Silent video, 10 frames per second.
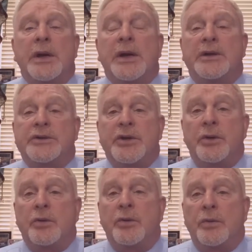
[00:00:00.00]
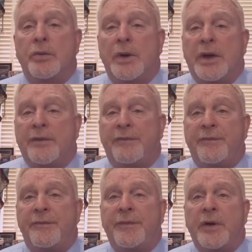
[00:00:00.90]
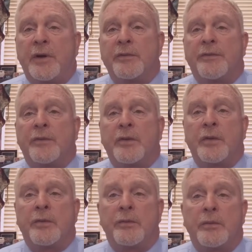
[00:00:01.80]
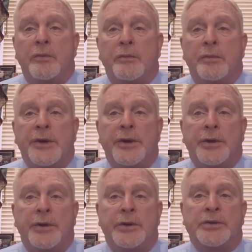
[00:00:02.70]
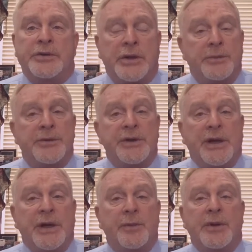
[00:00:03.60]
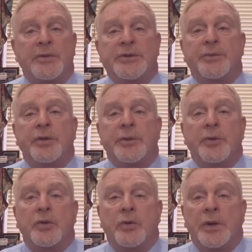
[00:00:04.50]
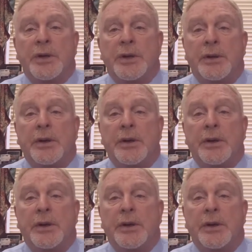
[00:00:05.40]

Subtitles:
And so I fought for many years up to the Alabama Supreme Court and